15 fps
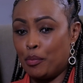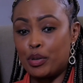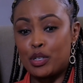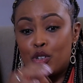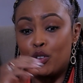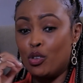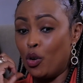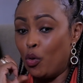
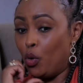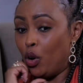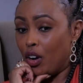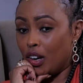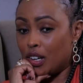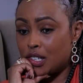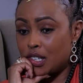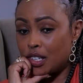But you know
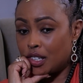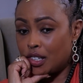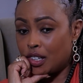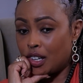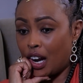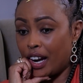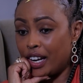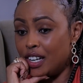what?
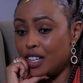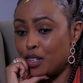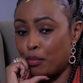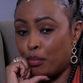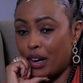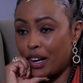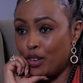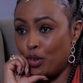I need to
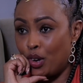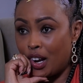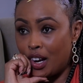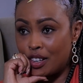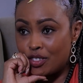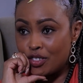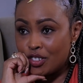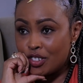buy you
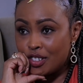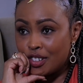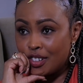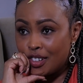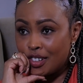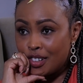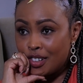lunch.